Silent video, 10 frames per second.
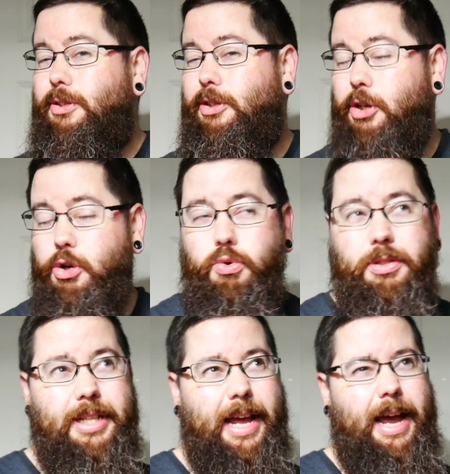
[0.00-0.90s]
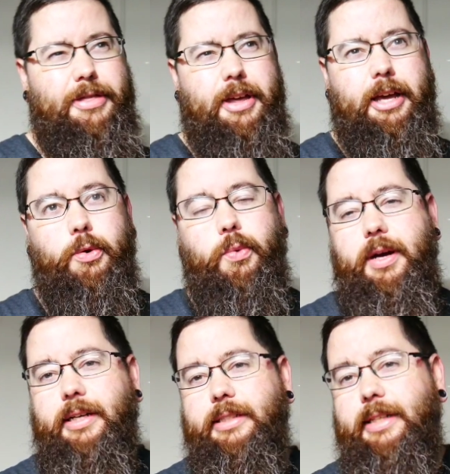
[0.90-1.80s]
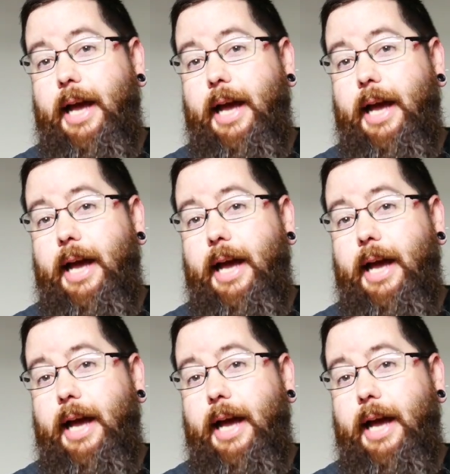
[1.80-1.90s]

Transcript: Tuesday, I think it was,